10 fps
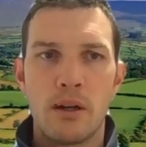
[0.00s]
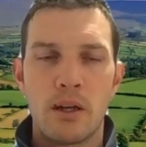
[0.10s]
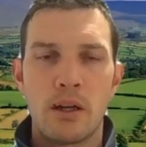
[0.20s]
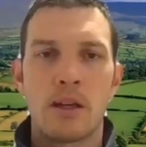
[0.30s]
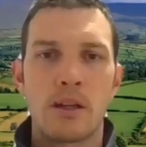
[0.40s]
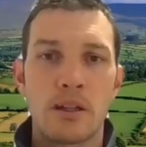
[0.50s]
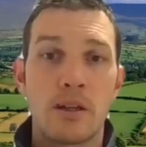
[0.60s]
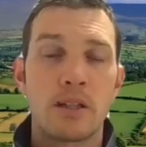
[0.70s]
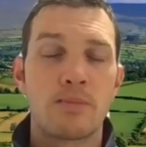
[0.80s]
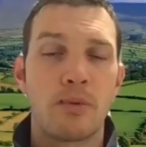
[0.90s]
uh,
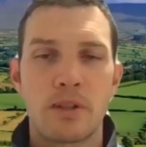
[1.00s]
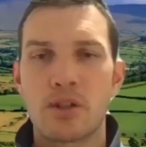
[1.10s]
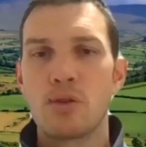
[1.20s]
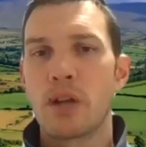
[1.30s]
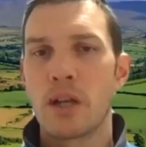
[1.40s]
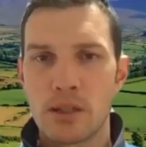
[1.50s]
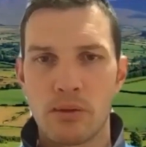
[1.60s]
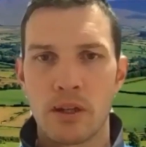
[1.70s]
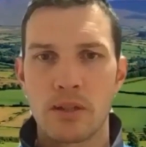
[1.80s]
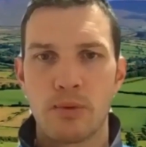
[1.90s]
I suppose there's two things to it.
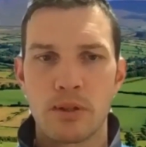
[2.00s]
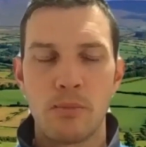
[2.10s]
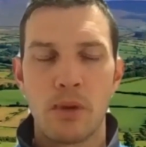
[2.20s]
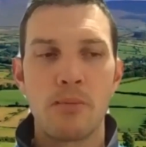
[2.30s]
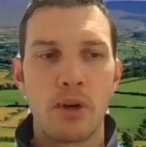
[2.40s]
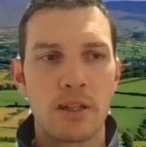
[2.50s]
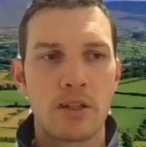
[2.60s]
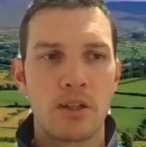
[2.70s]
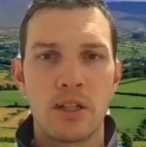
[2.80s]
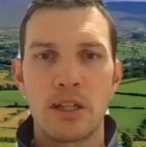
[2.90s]
I suppose in my mind,
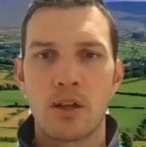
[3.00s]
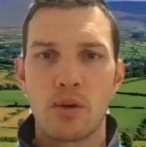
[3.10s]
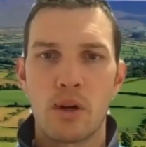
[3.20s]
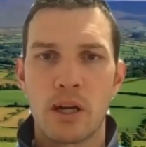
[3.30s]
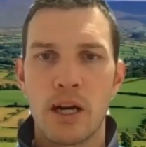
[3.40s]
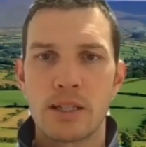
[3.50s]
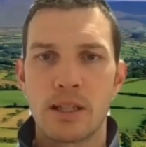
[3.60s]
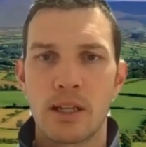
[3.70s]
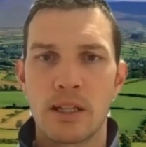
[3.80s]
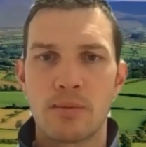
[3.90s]
you need to know the cost of
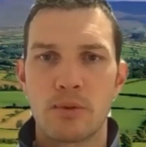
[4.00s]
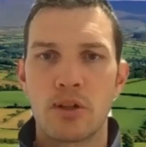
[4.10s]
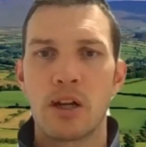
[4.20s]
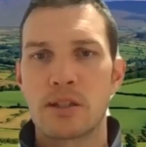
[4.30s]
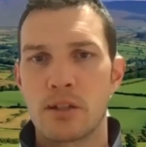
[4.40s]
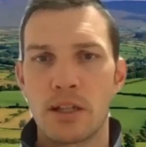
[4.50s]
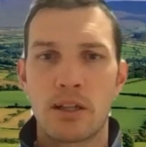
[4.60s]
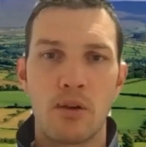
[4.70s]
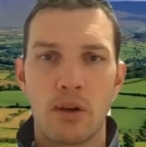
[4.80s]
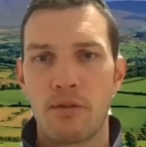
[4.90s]
things, but you also need to
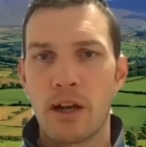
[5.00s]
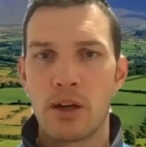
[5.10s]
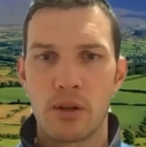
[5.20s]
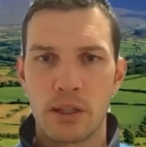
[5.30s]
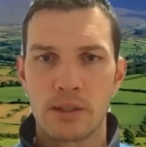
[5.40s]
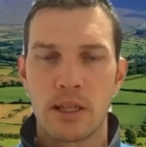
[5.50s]
know the value of things.